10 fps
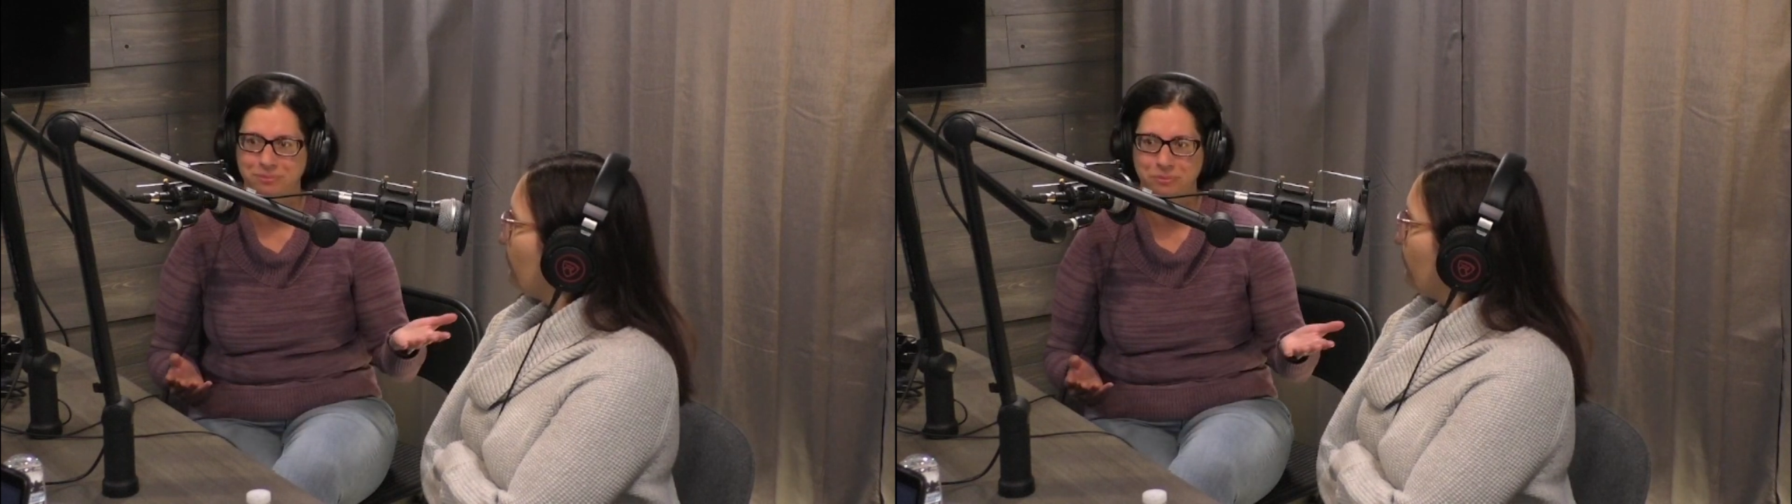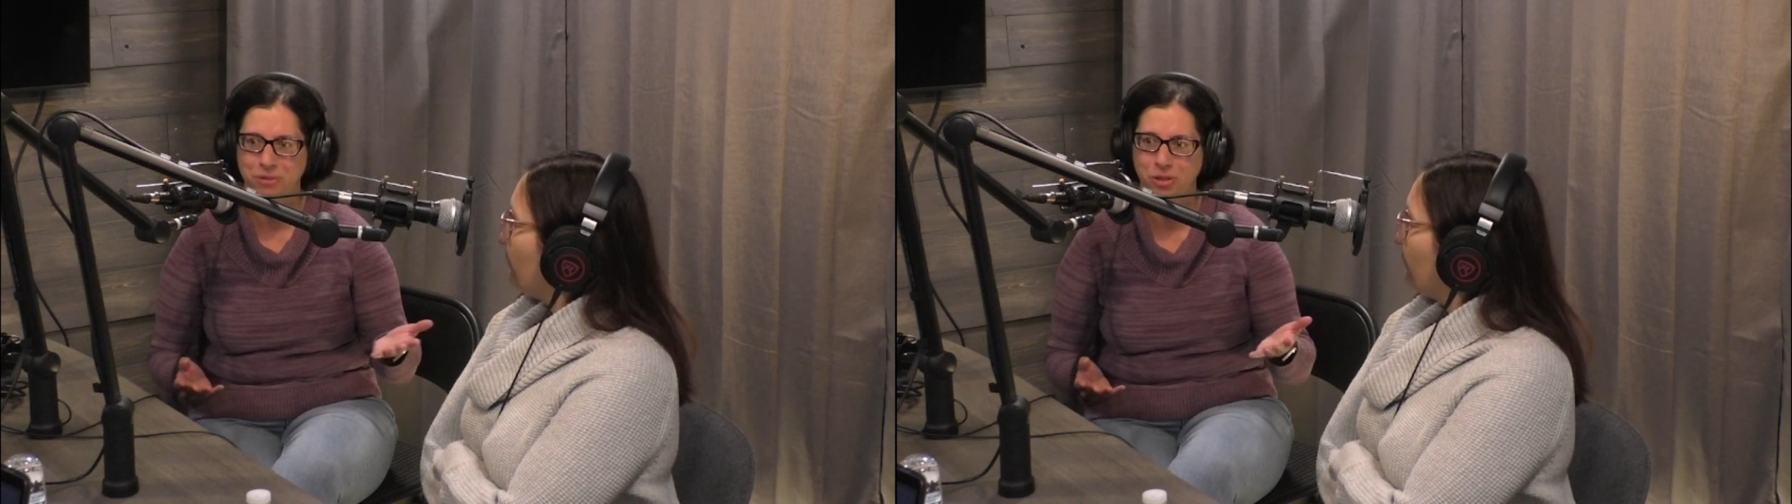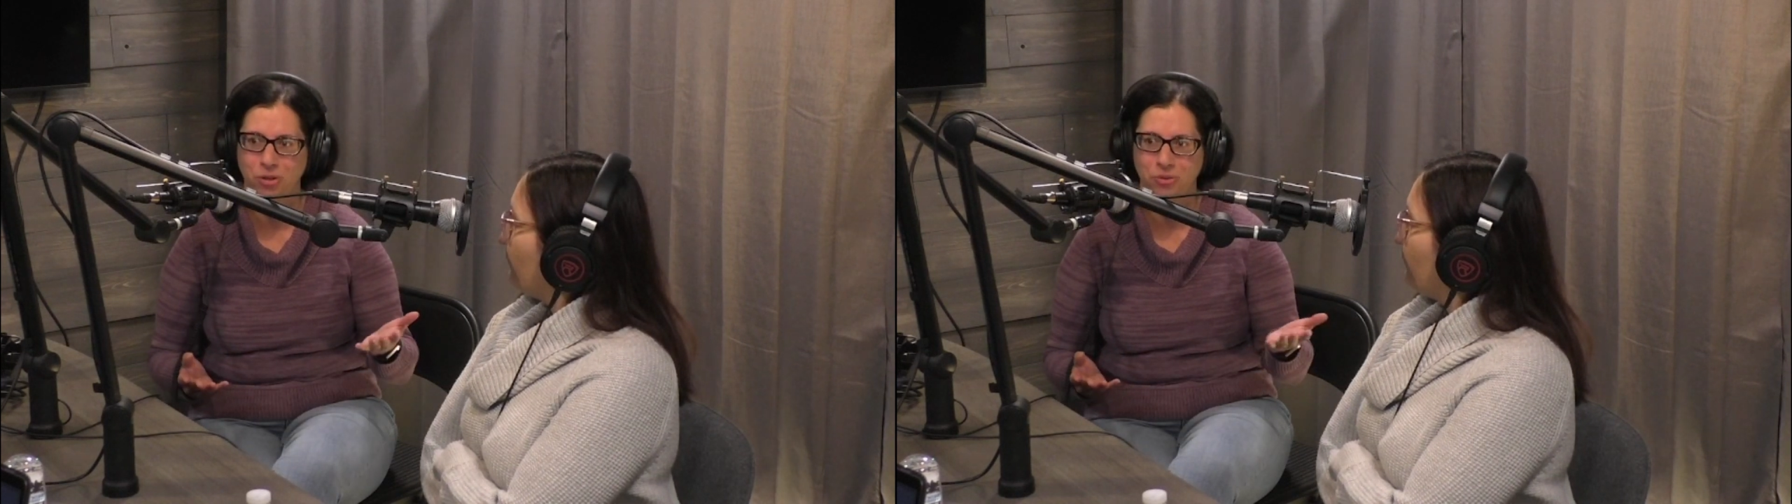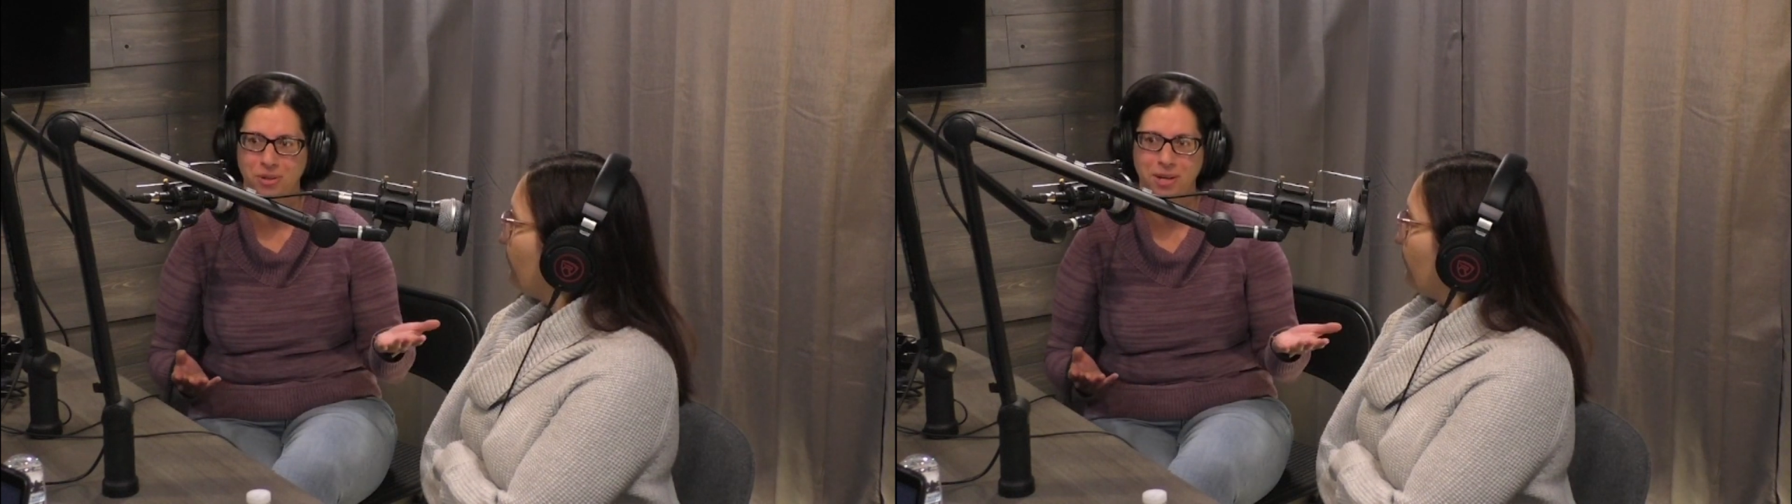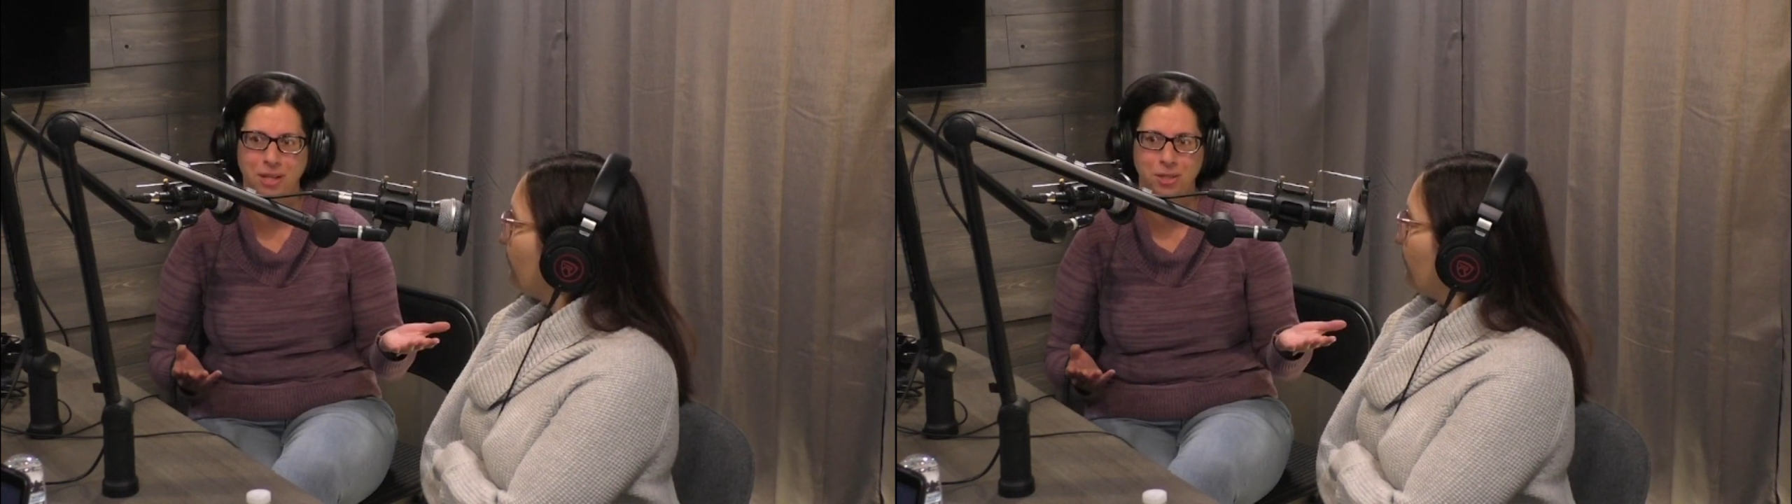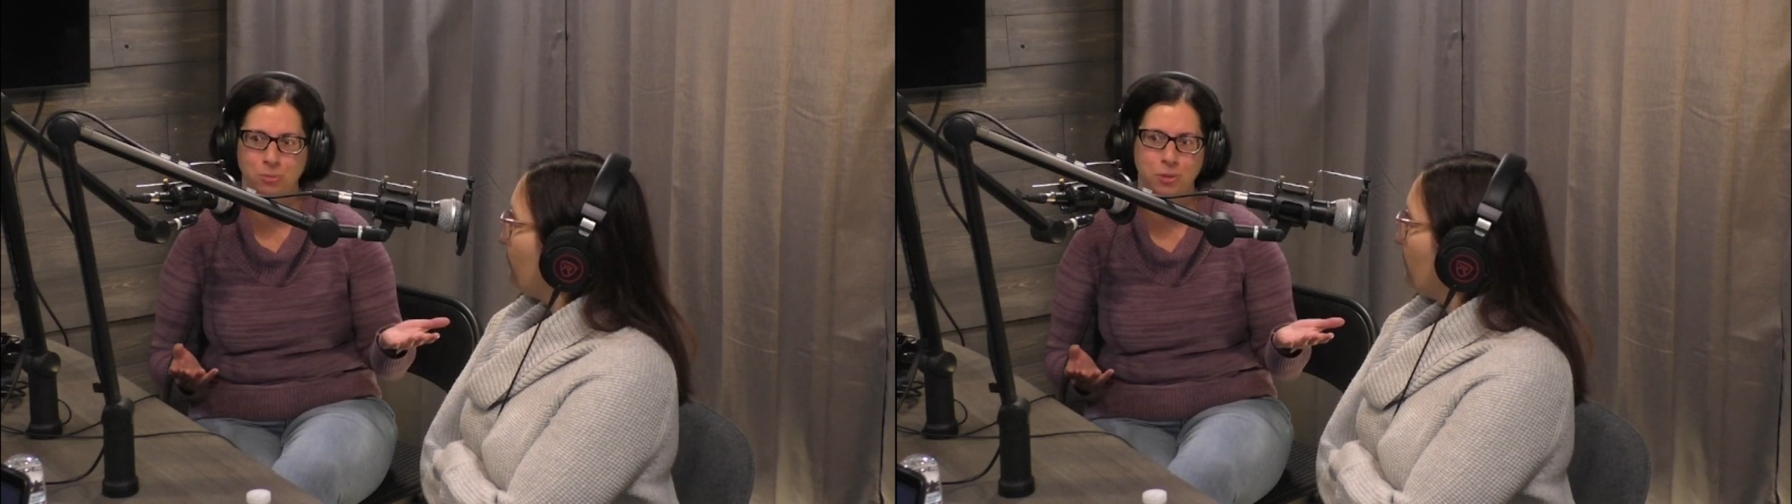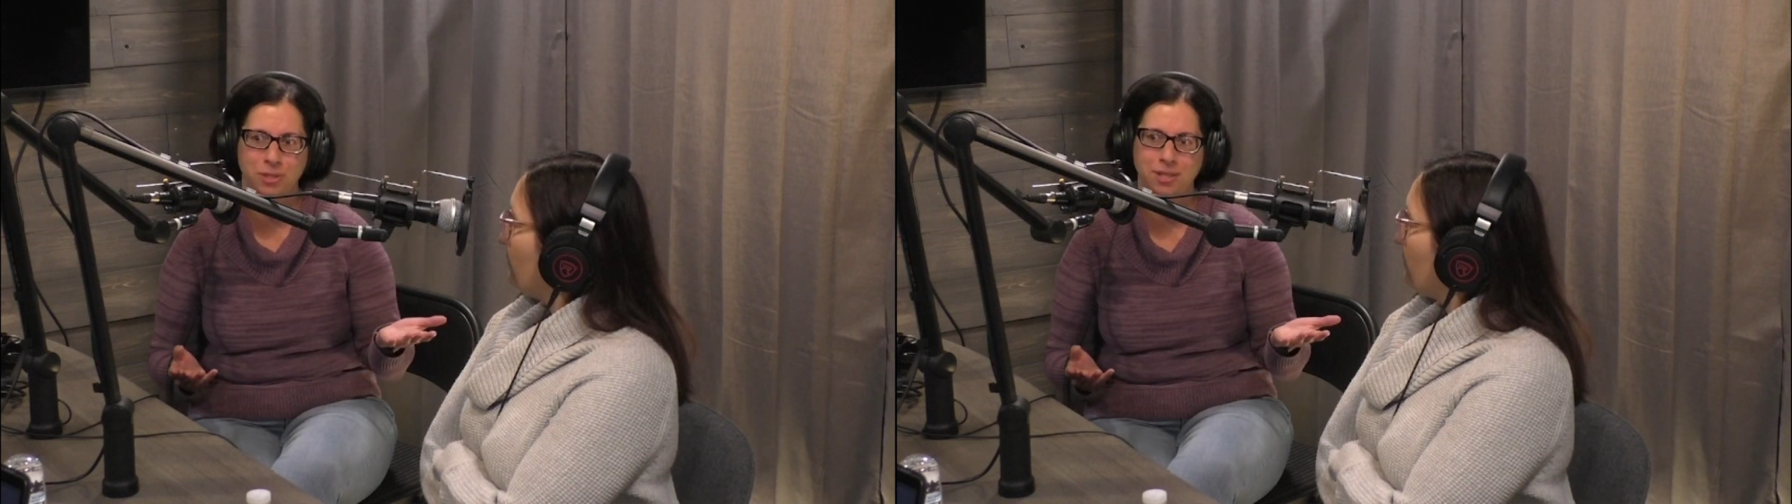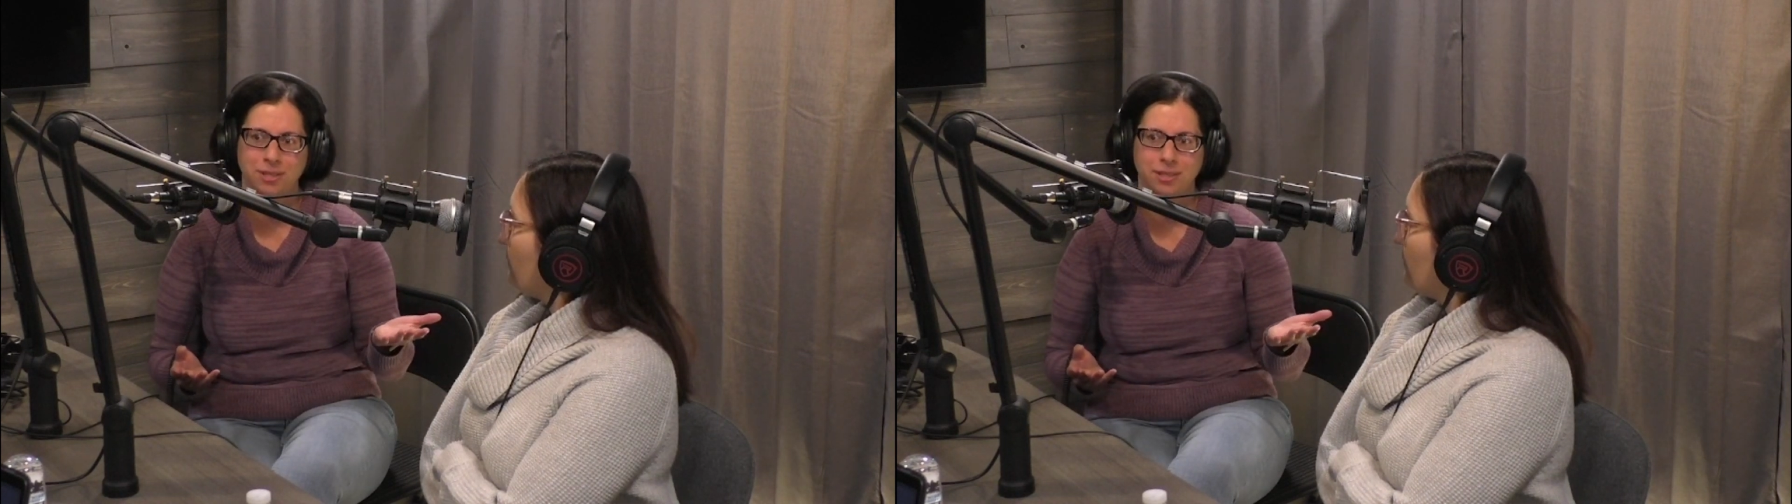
you know, 90% of the